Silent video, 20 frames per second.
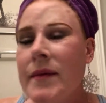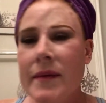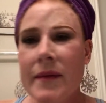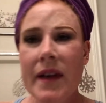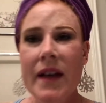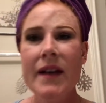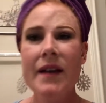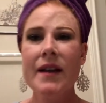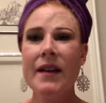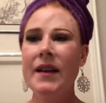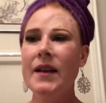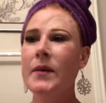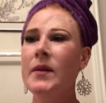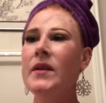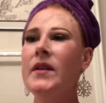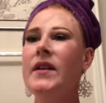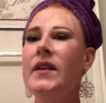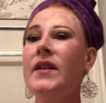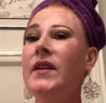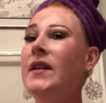Yeah, I think we're
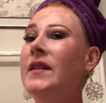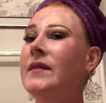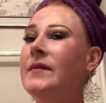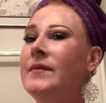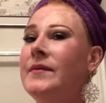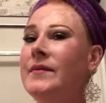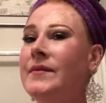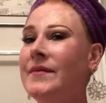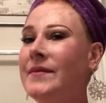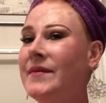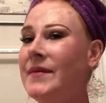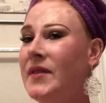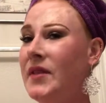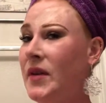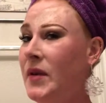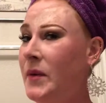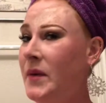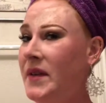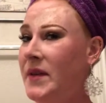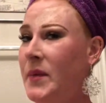looking good.
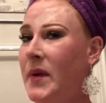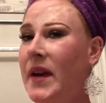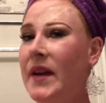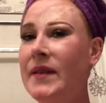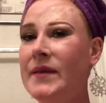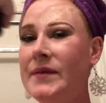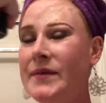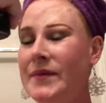So we spray.